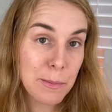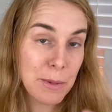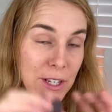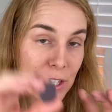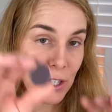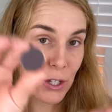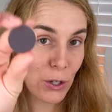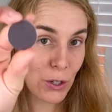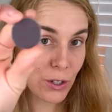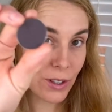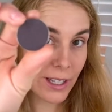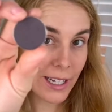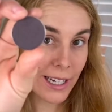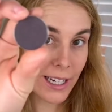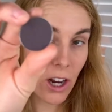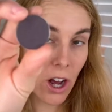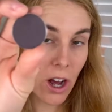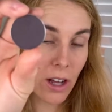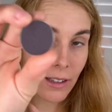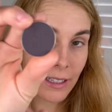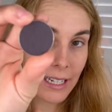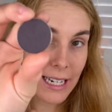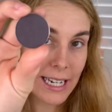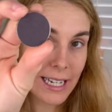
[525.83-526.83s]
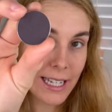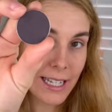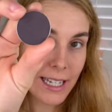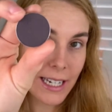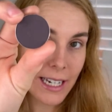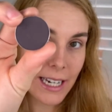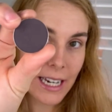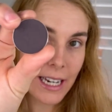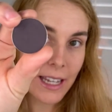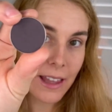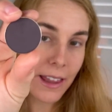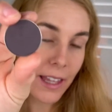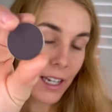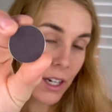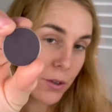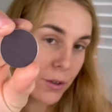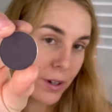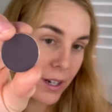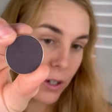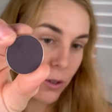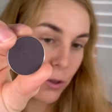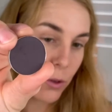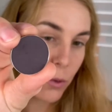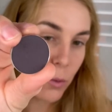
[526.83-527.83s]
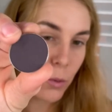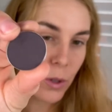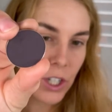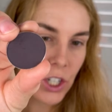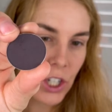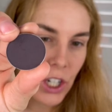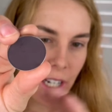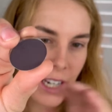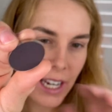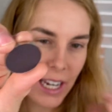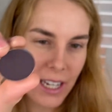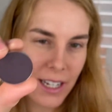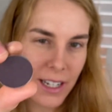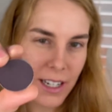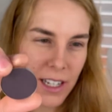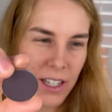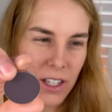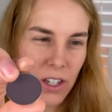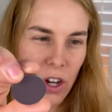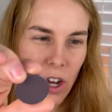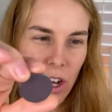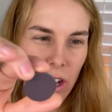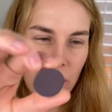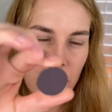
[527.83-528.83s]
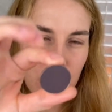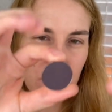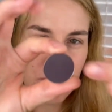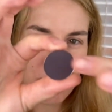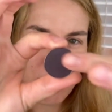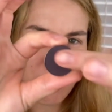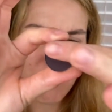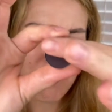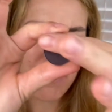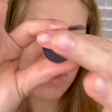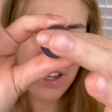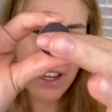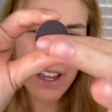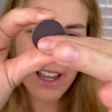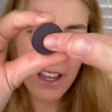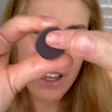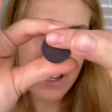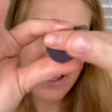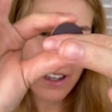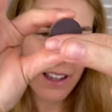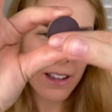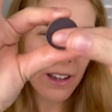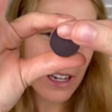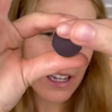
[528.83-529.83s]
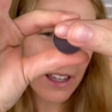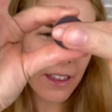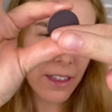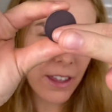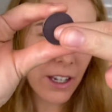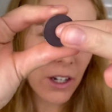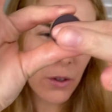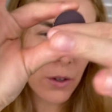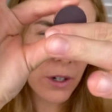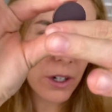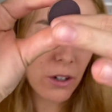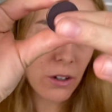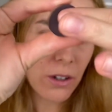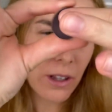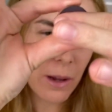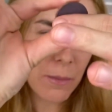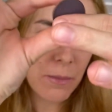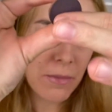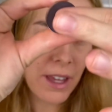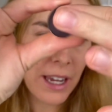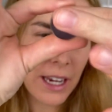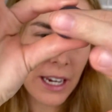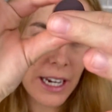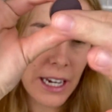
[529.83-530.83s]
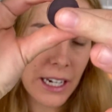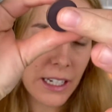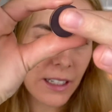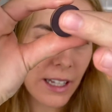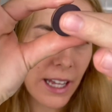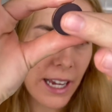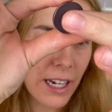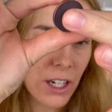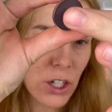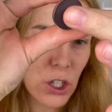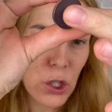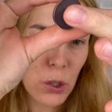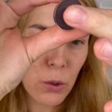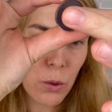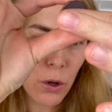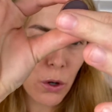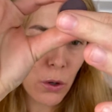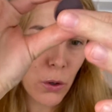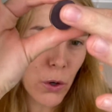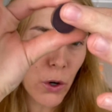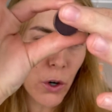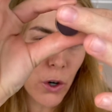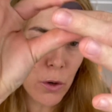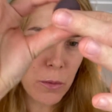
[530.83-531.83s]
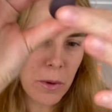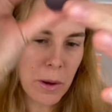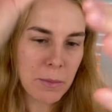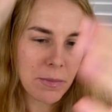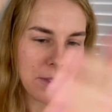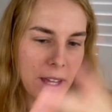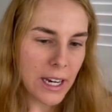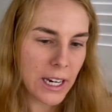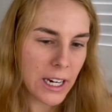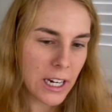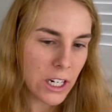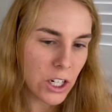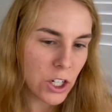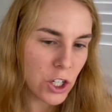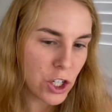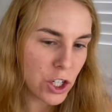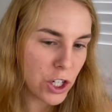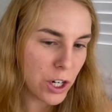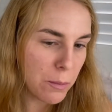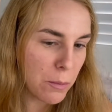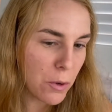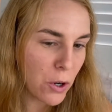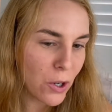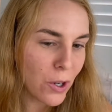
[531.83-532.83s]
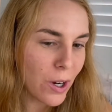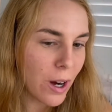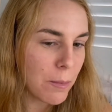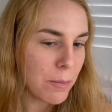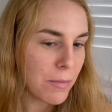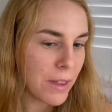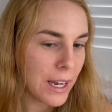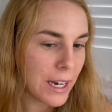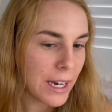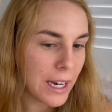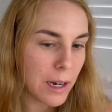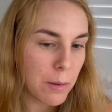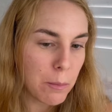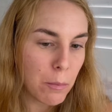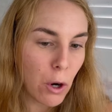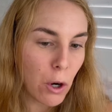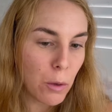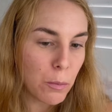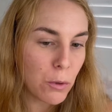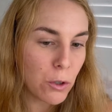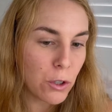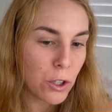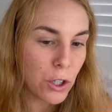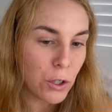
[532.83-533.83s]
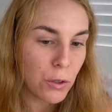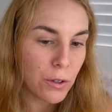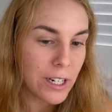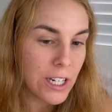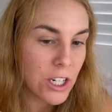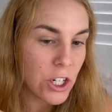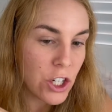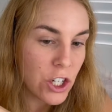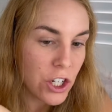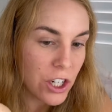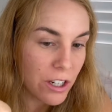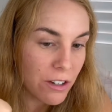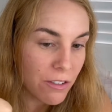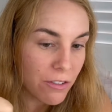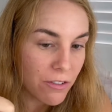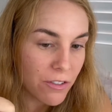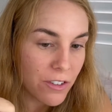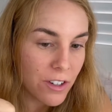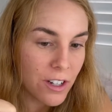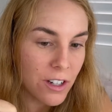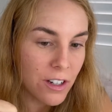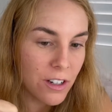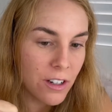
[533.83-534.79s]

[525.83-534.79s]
certainly not least, Ethereal, which again does not... Ethereal, I'm thinking like duochrome, I'm thinking shimmer, I'm thinking purple to green shift.